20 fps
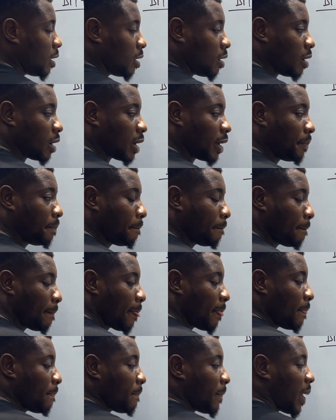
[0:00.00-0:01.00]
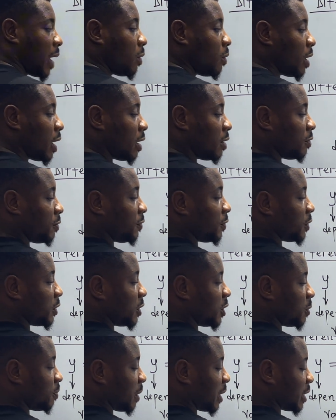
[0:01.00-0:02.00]
Okay. While for
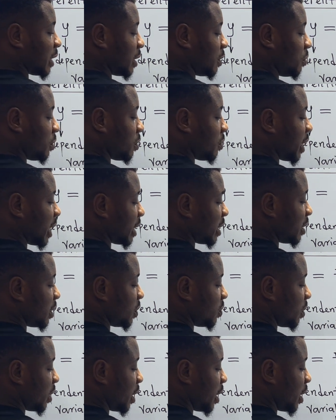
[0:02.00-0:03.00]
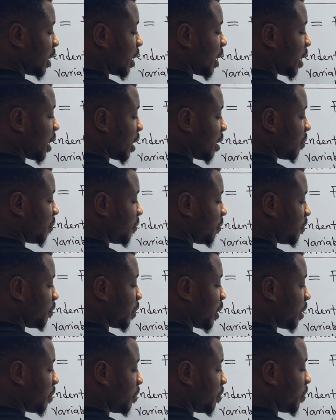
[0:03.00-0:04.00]
this pattern, we write it this way: f
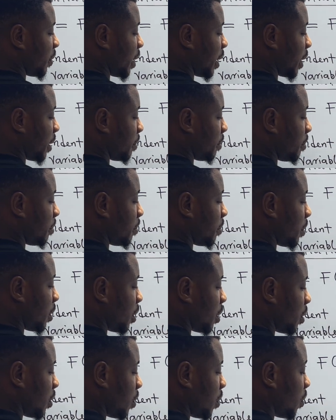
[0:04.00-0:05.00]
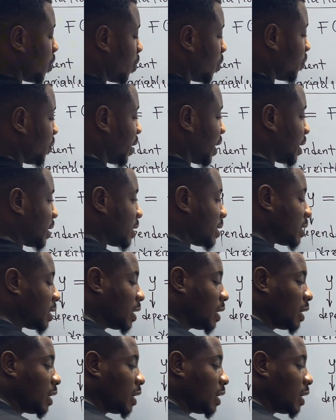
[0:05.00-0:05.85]
prime prime of x.